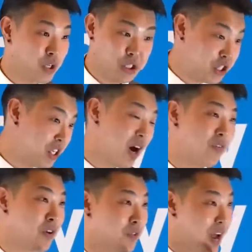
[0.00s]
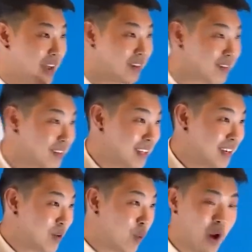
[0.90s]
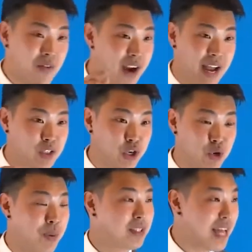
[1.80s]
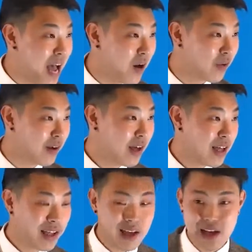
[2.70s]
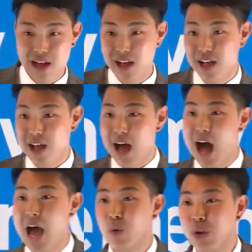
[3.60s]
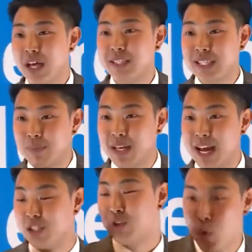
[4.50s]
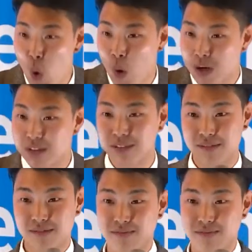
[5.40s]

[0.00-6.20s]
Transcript: You can cheat off your friend. Whatever answer you put down, I will accept it as yours.